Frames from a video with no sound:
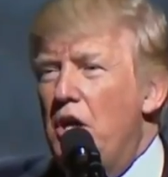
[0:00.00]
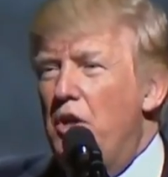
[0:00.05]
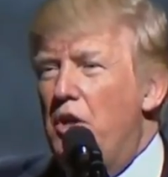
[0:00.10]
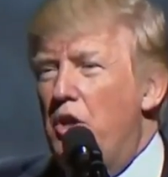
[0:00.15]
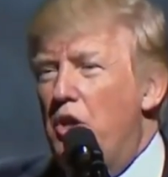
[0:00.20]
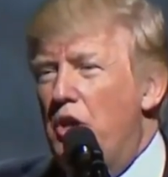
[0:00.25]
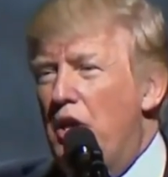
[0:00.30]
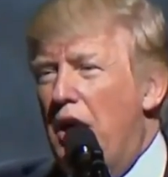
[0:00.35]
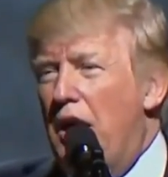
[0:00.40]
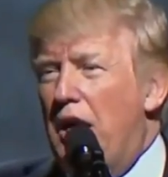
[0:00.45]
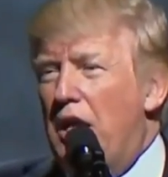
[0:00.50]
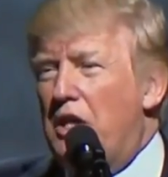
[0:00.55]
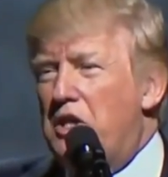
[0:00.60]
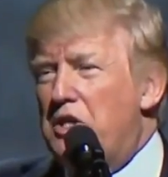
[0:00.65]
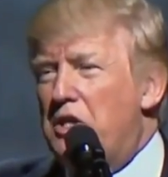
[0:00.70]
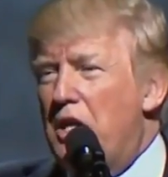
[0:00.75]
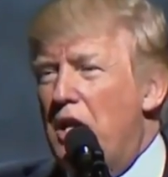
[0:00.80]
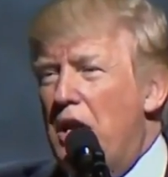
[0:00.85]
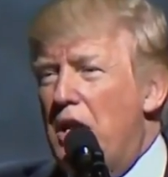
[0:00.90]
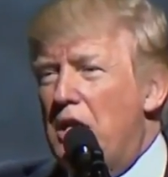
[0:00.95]
in the
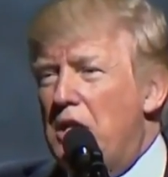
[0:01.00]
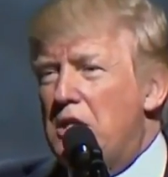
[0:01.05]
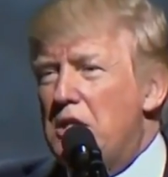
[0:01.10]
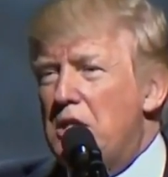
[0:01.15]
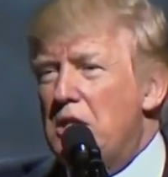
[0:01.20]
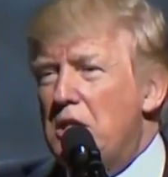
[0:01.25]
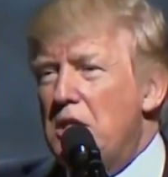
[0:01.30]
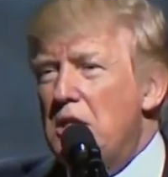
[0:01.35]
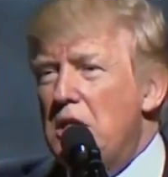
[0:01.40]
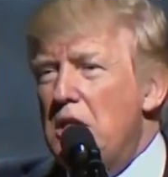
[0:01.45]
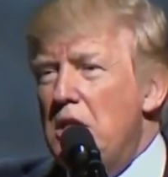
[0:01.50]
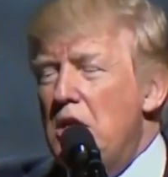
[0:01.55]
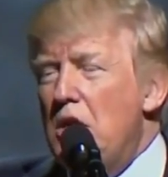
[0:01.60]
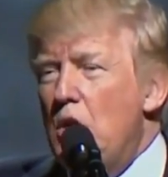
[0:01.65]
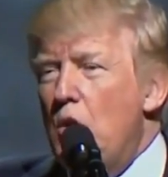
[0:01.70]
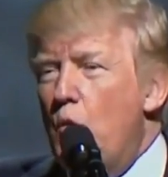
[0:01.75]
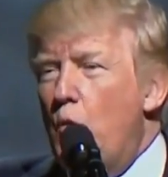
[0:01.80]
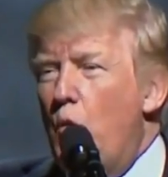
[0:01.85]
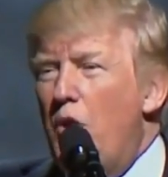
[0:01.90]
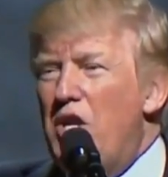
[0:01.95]
United States.
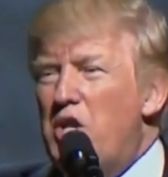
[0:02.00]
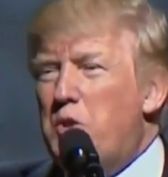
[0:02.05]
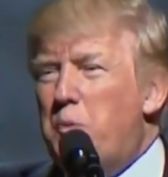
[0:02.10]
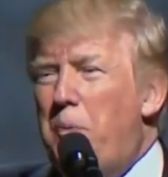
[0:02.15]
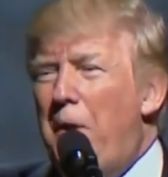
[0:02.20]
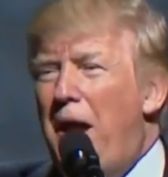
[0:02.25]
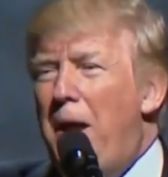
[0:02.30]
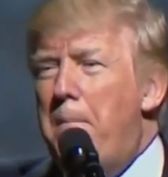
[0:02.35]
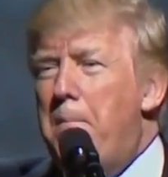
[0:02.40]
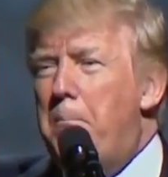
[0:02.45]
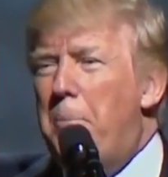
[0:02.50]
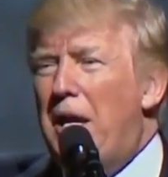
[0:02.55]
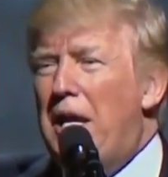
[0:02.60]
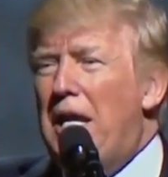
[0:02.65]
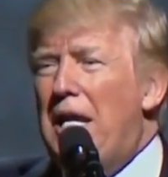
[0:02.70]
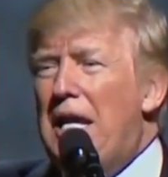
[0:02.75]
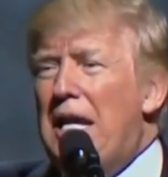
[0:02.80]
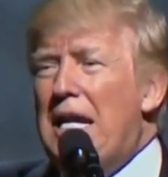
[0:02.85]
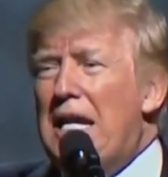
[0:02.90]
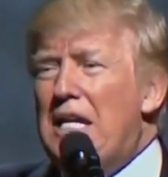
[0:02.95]
We spend
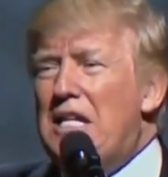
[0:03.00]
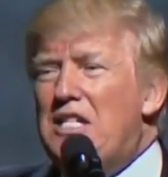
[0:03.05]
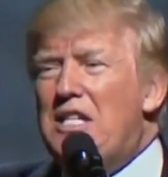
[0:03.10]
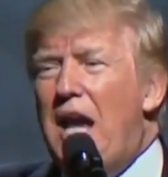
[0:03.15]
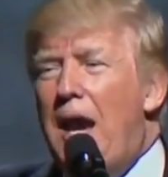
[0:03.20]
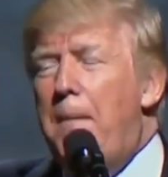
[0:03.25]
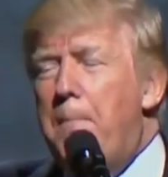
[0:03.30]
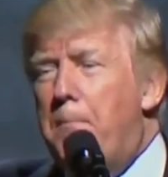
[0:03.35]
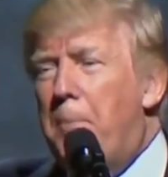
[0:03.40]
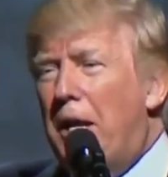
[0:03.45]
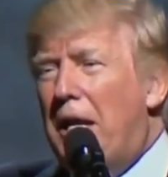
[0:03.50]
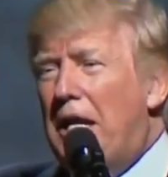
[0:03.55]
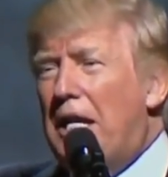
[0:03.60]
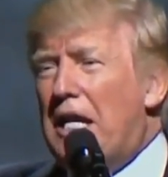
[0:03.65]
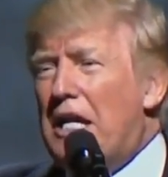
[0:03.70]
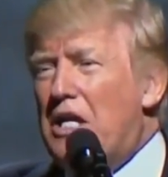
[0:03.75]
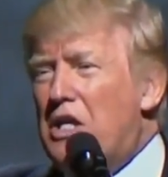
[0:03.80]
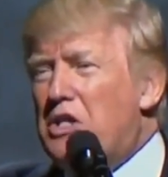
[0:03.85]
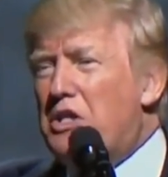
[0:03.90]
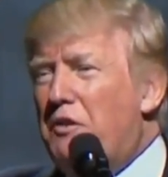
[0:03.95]
billions and
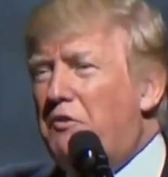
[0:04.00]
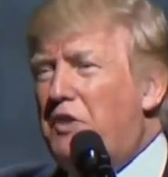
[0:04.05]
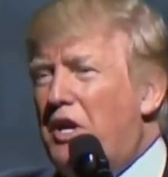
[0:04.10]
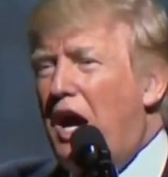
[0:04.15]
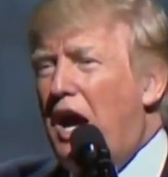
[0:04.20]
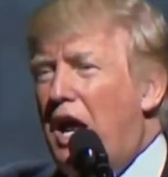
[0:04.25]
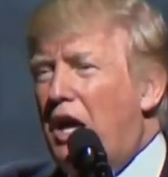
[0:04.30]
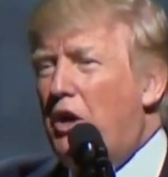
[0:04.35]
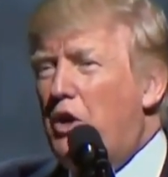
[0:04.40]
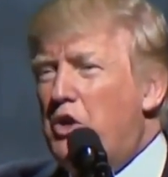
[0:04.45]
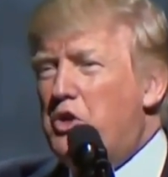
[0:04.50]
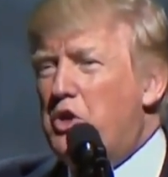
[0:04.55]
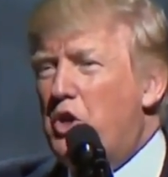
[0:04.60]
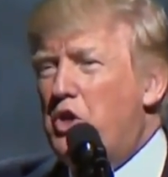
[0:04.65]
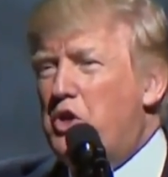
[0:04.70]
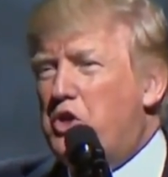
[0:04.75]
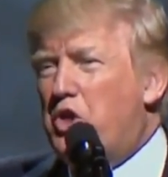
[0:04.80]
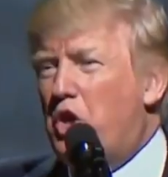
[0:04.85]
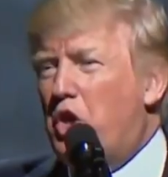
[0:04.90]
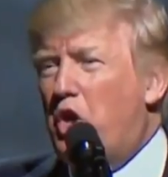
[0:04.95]
billions of dollars
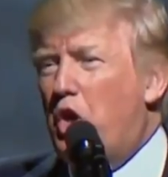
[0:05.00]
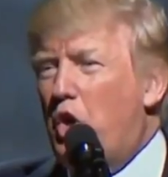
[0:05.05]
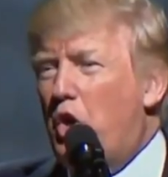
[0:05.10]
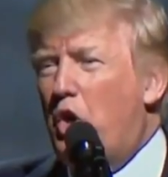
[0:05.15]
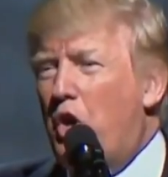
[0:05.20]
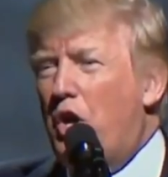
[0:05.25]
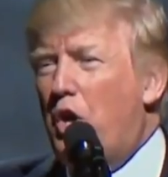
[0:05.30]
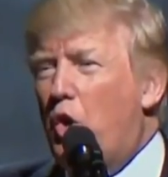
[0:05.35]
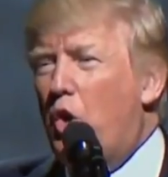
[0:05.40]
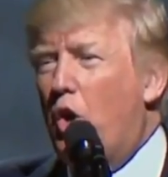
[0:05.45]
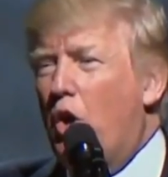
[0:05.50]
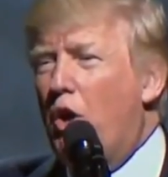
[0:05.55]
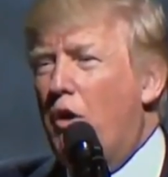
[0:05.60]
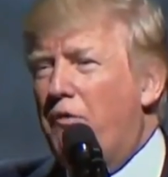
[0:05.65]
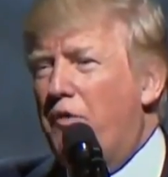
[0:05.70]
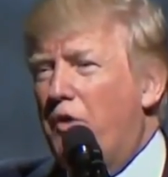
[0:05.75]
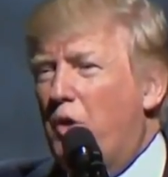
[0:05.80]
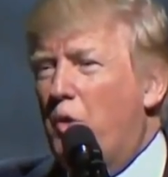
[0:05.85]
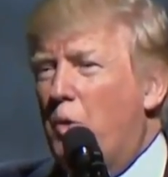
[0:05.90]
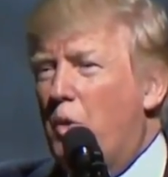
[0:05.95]
on security all
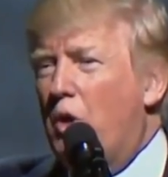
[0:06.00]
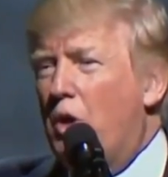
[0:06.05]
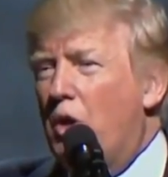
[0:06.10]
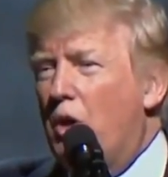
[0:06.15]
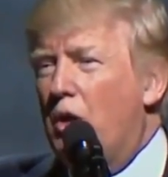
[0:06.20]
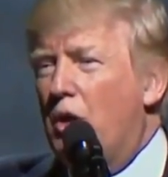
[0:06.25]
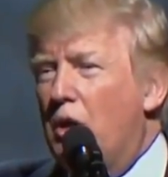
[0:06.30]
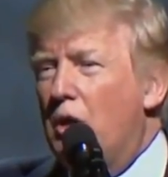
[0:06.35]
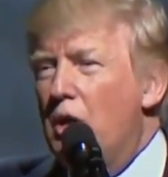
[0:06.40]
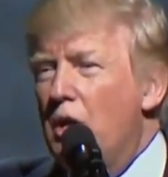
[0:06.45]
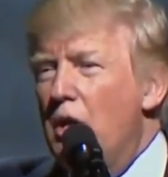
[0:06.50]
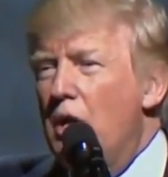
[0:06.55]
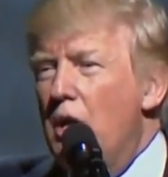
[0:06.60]
over the world,